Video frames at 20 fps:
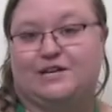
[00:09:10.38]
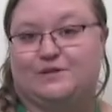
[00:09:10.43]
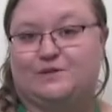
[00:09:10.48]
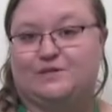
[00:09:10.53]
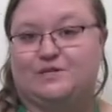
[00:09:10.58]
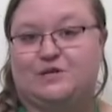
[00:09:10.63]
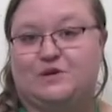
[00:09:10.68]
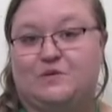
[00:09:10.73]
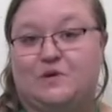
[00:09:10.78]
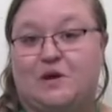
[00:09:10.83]

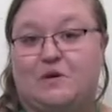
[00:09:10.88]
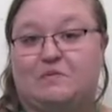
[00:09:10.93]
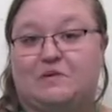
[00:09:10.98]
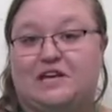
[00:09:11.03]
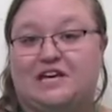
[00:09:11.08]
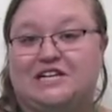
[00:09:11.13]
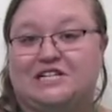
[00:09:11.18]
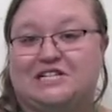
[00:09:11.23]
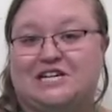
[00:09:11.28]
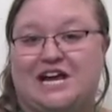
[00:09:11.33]
those 2
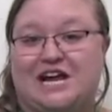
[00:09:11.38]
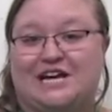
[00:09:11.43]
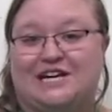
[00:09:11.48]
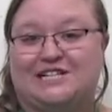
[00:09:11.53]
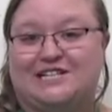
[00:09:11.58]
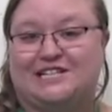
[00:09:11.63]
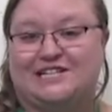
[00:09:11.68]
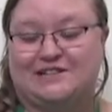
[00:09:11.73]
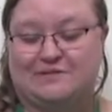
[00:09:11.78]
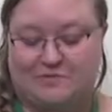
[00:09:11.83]
up can
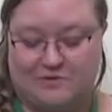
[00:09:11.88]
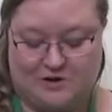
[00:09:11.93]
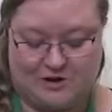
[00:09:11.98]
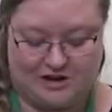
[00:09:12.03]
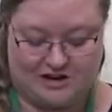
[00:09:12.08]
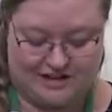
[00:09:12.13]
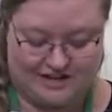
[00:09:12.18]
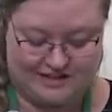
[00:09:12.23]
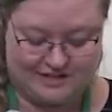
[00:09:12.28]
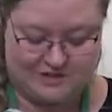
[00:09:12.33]
change the
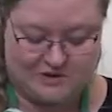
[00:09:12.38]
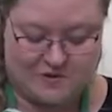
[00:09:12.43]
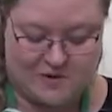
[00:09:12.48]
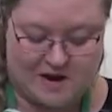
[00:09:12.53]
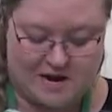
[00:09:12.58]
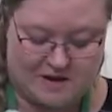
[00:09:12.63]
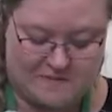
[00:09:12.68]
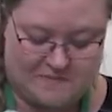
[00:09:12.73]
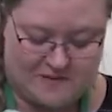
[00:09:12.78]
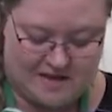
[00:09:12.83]
product
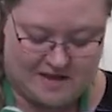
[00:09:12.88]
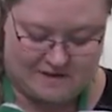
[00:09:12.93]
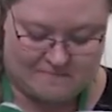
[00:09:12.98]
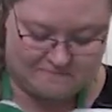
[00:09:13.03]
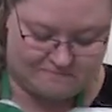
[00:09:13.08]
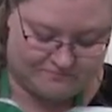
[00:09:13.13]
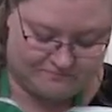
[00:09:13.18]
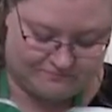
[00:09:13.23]
quite a bit.